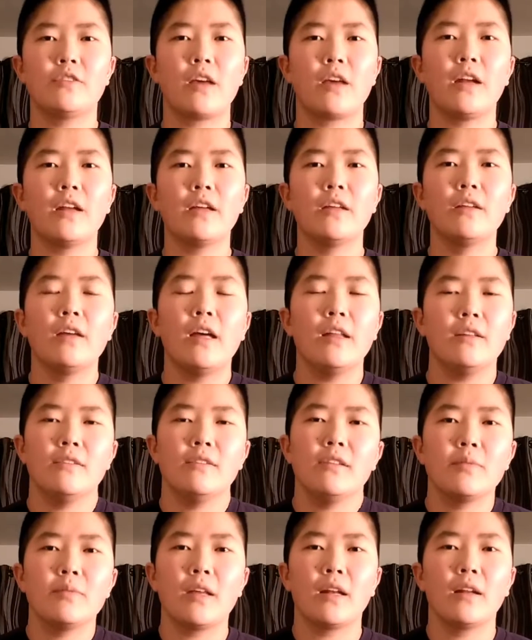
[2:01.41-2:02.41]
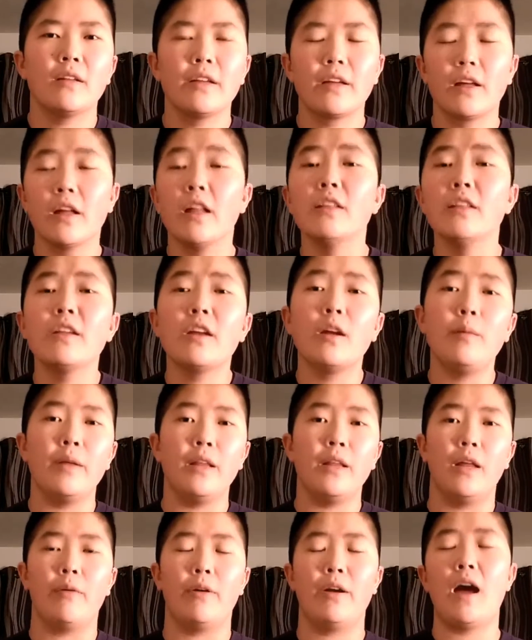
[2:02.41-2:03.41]
it just kind of ends up settling a little
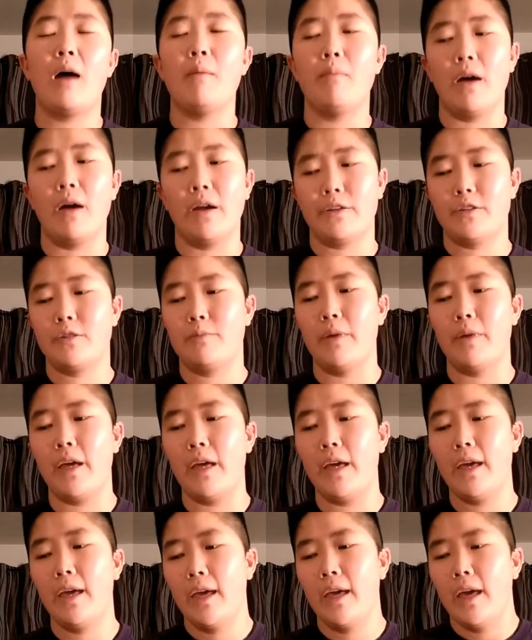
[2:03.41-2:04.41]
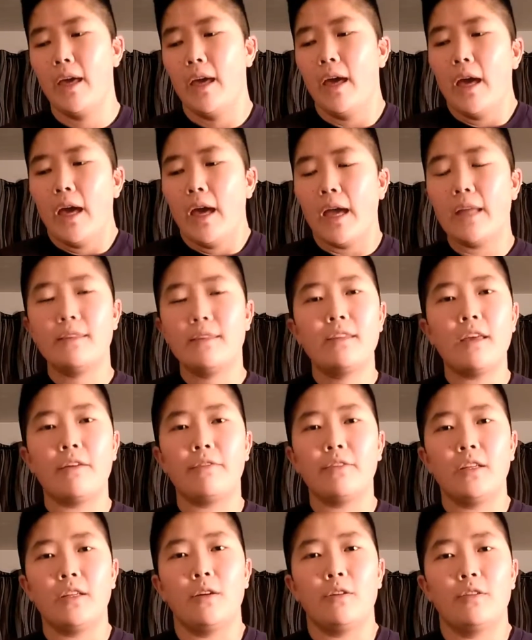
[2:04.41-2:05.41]
bit lower, not much, but it's
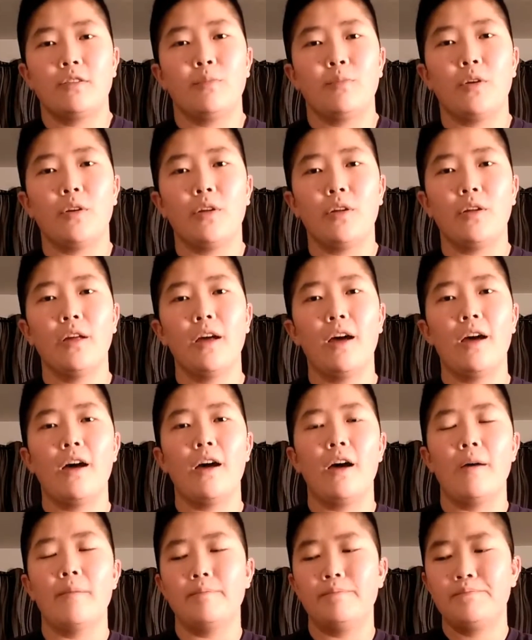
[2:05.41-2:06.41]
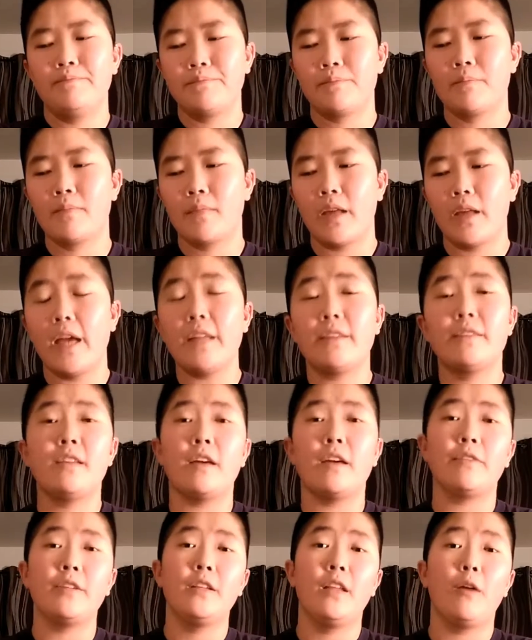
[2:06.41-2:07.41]
definitely noticeable. It's
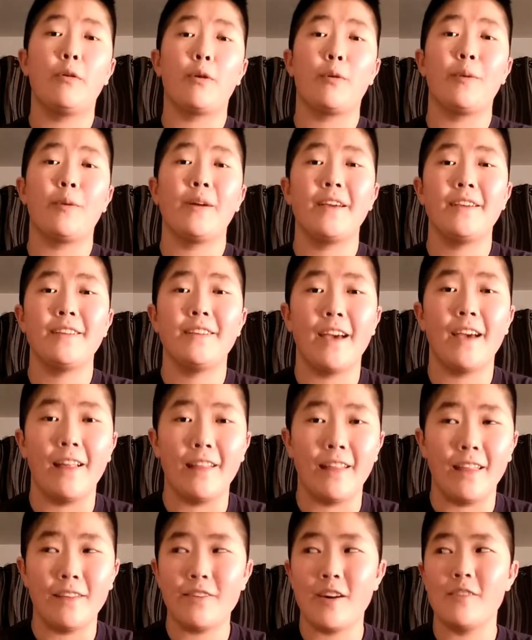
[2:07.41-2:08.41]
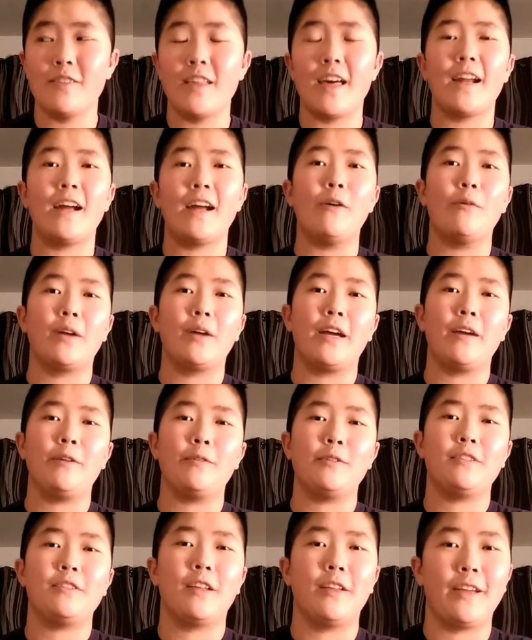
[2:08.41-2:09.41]
definitely lower when I yell. I found that out when I
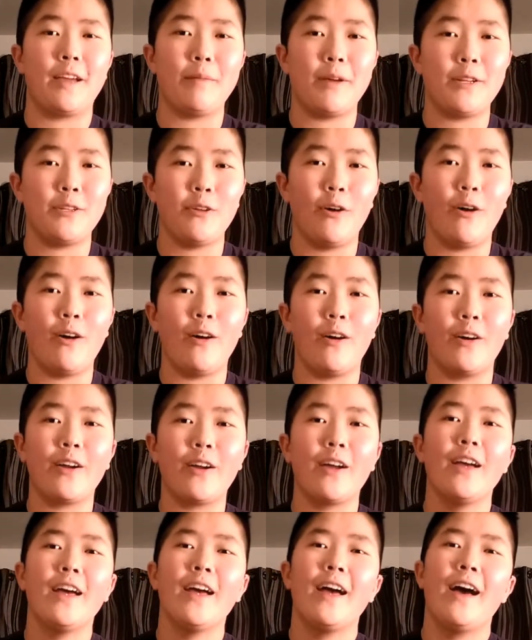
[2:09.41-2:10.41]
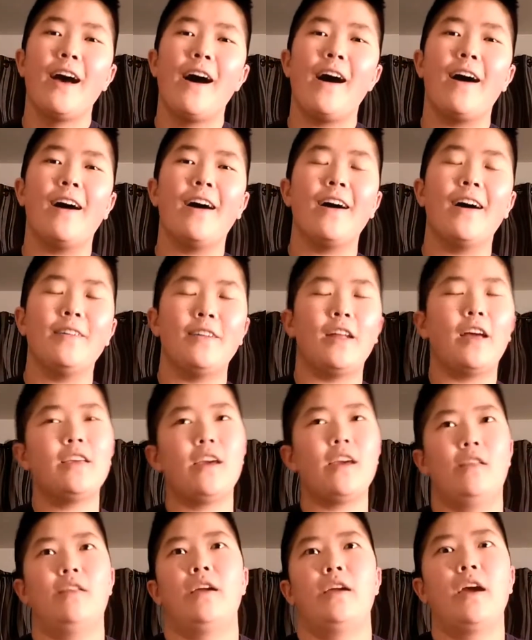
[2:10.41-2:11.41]
was yelling at my dog. Not
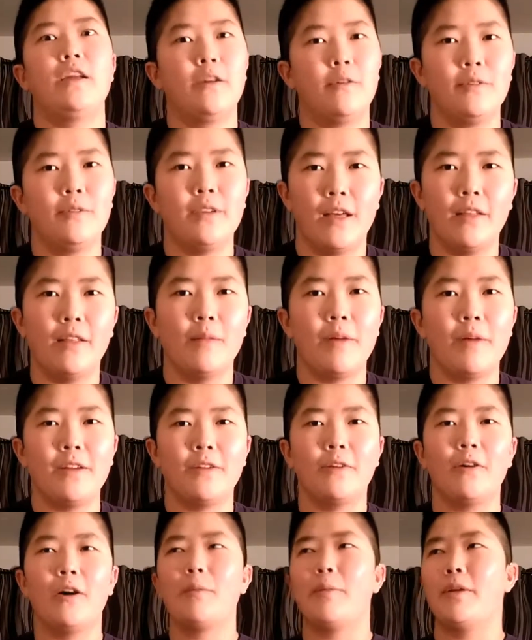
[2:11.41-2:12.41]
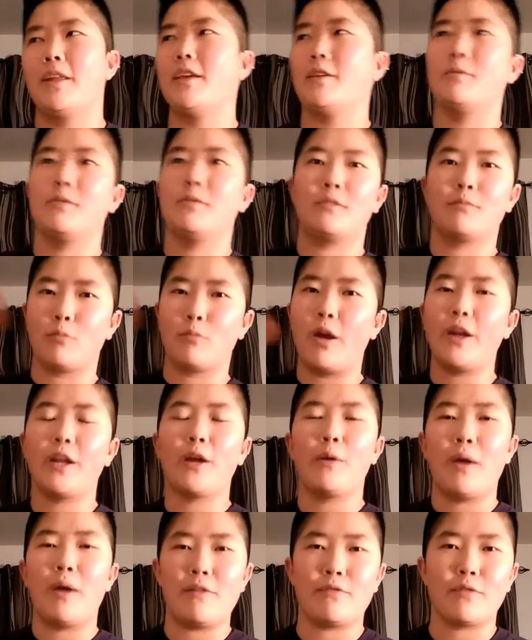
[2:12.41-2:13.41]
yelling, I don't yell at my dog, but he was
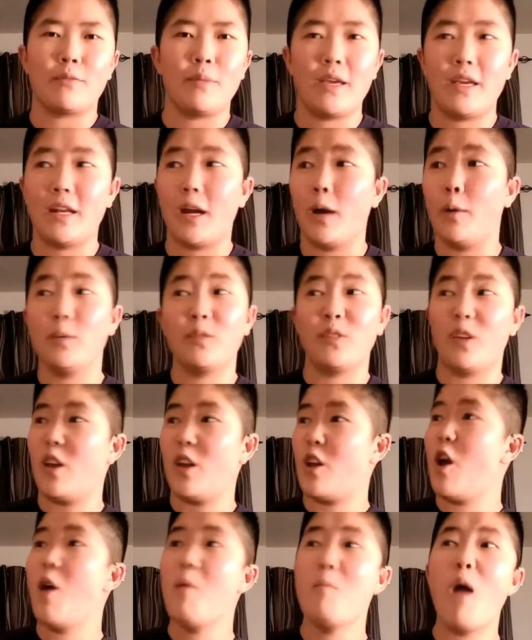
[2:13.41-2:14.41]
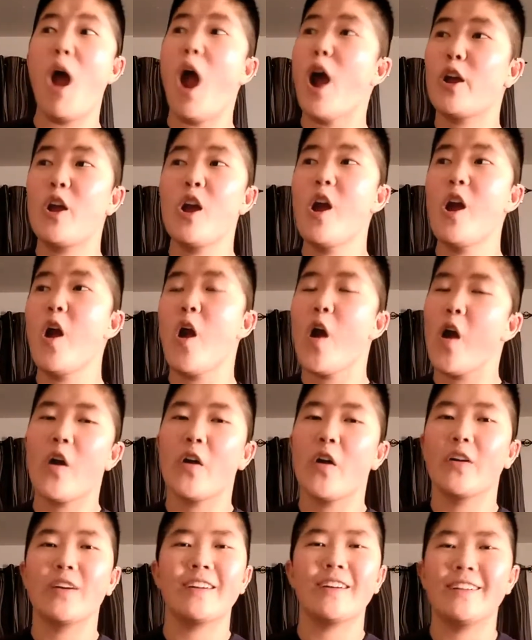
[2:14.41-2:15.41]
running away from me and I was like, come back
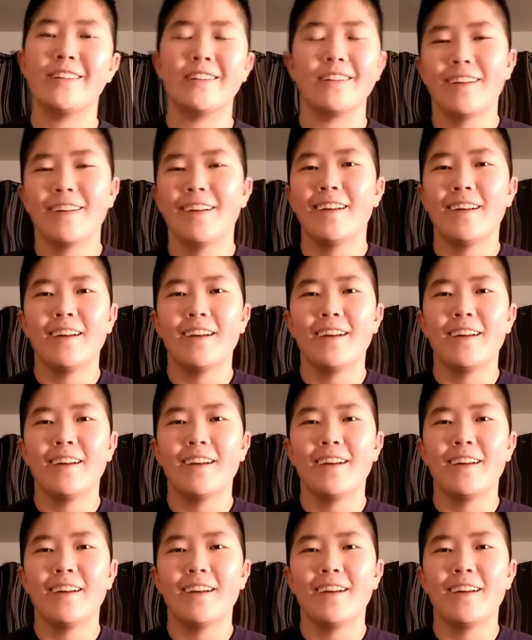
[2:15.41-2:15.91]
here! And